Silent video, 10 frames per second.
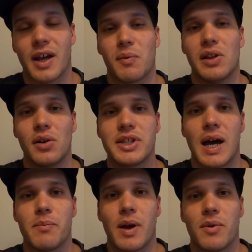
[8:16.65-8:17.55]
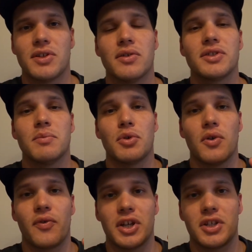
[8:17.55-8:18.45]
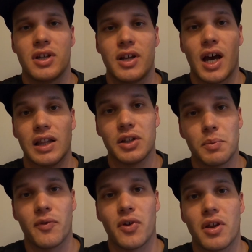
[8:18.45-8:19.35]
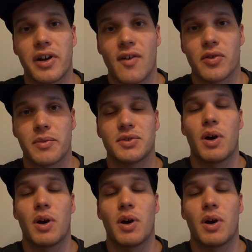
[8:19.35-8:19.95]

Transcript: and we looked up and we saw some more fish a little bit further out from us,